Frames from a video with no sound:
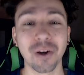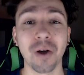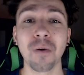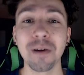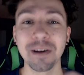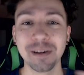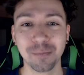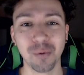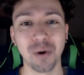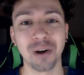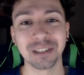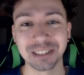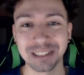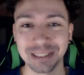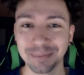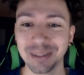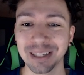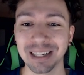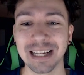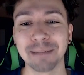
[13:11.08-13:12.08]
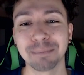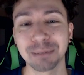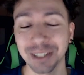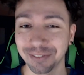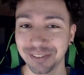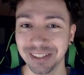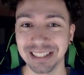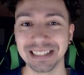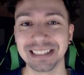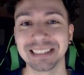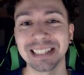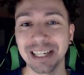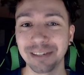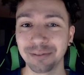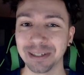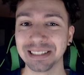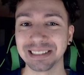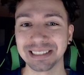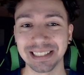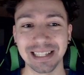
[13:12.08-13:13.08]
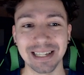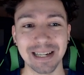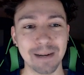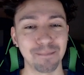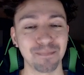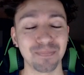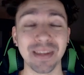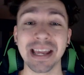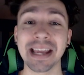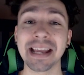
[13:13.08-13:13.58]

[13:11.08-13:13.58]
go and watch some clips of Elise recently.